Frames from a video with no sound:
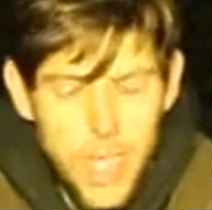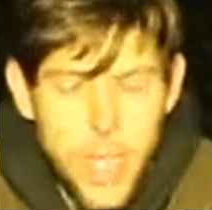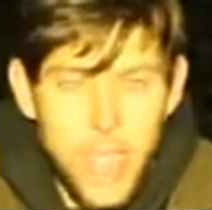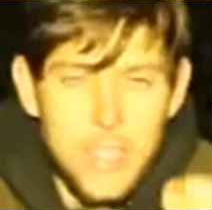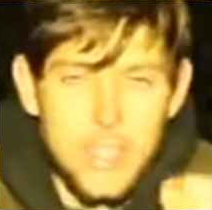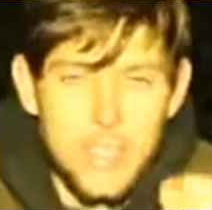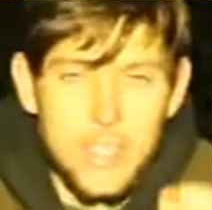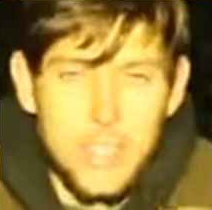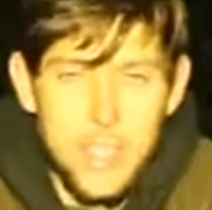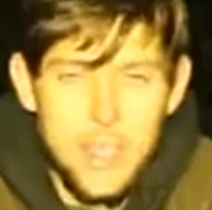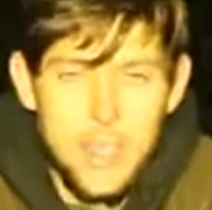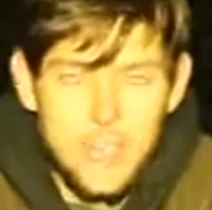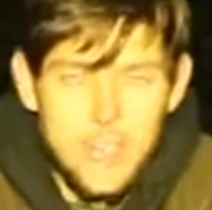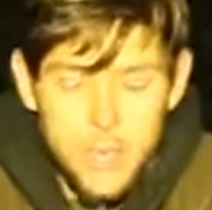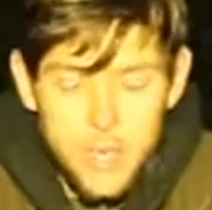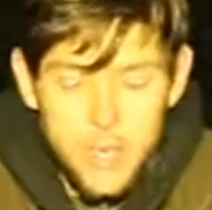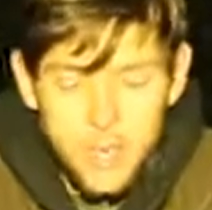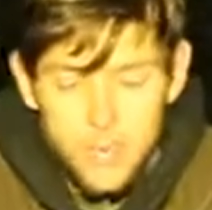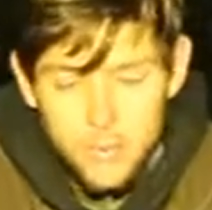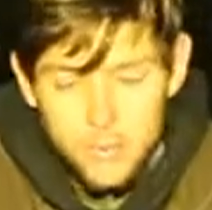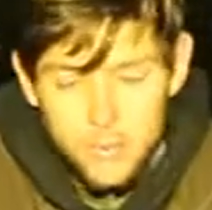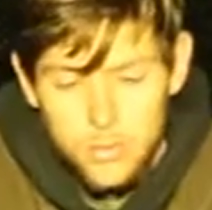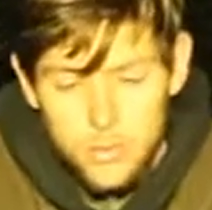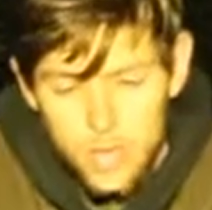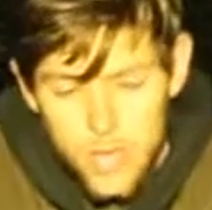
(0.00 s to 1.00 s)
18
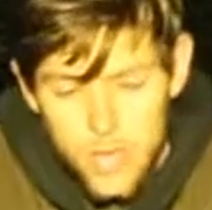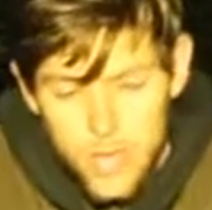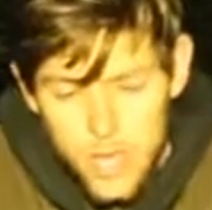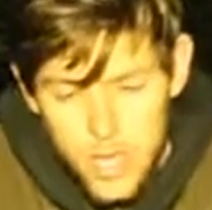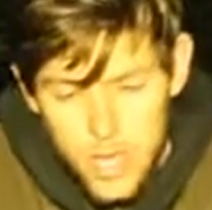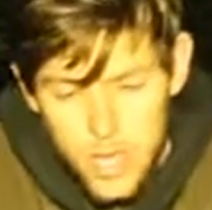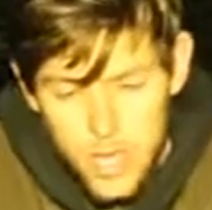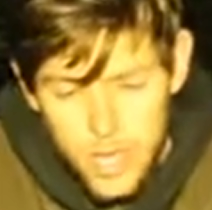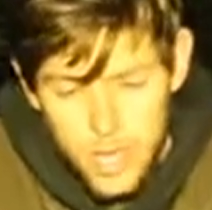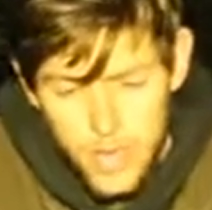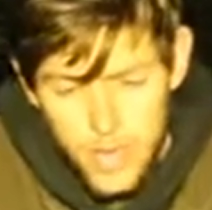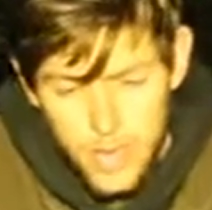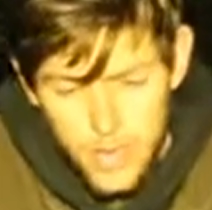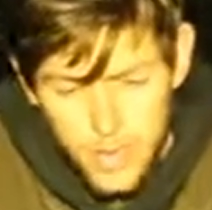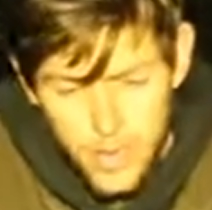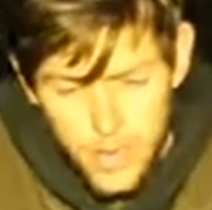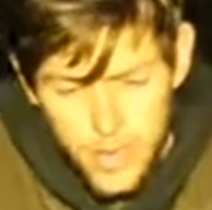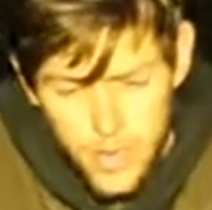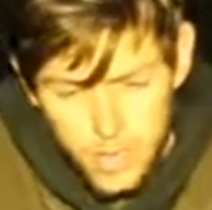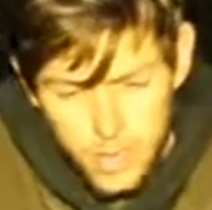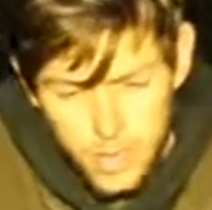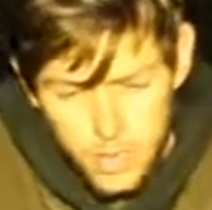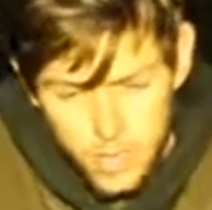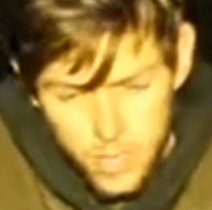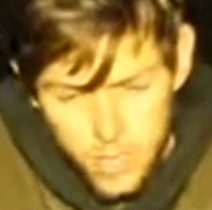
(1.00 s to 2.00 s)
mils.
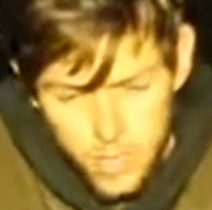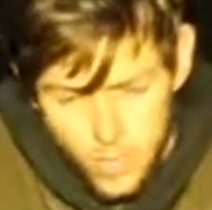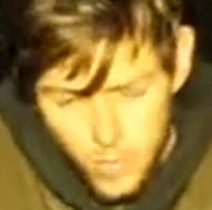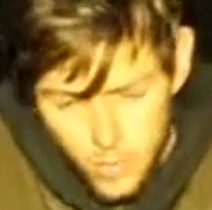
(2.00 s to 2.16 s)
They're just